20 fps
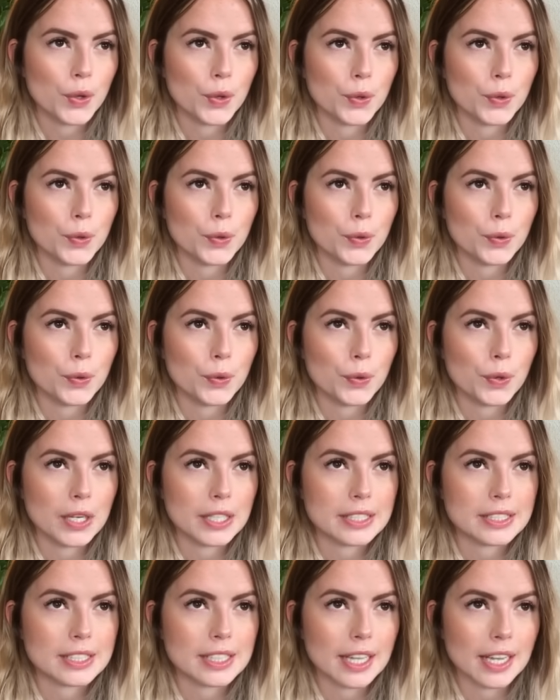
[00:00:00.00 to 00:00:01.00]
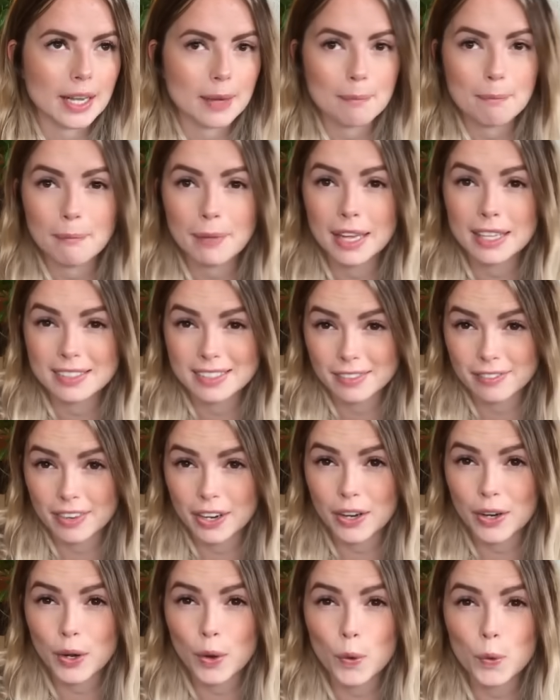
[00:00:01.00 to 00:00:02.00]
who, it's a
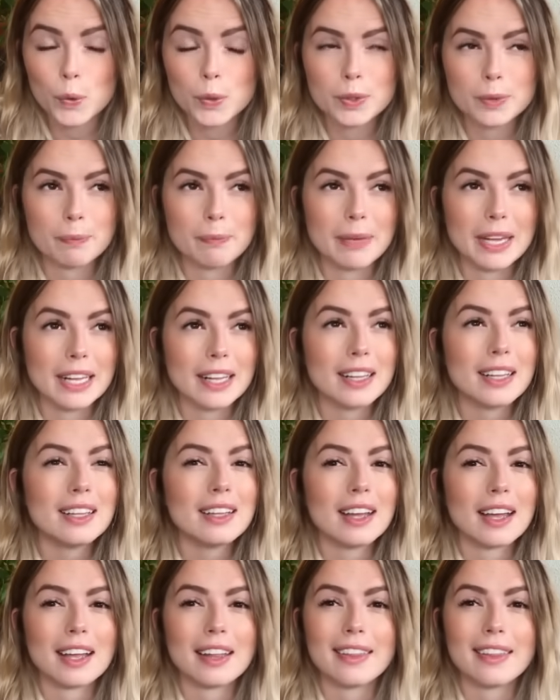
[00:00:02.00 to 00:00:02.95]
very old mill,